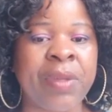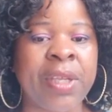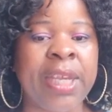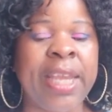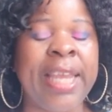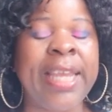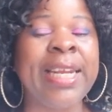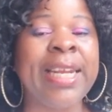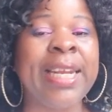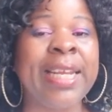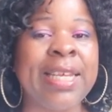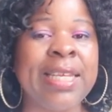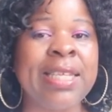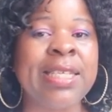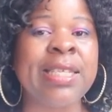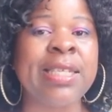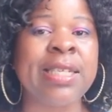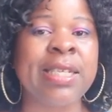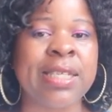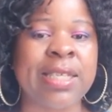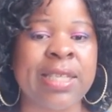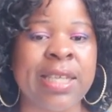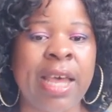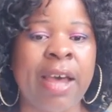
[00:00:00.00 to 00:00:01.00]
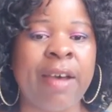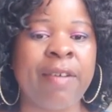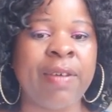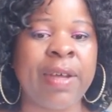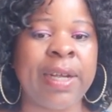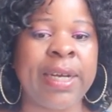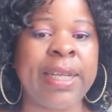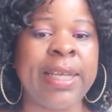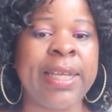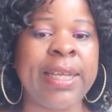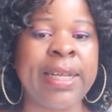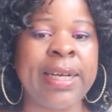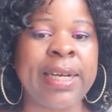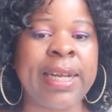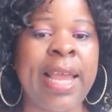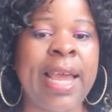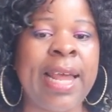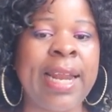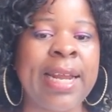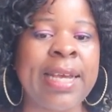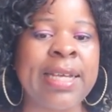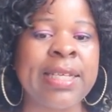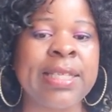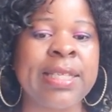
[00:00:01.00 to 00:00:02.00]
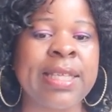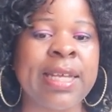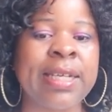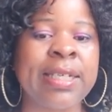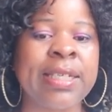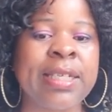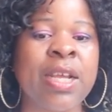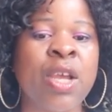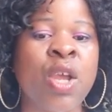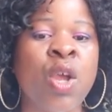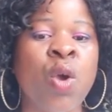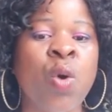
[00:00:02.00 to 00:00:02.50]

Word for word: in his discovery. He realized that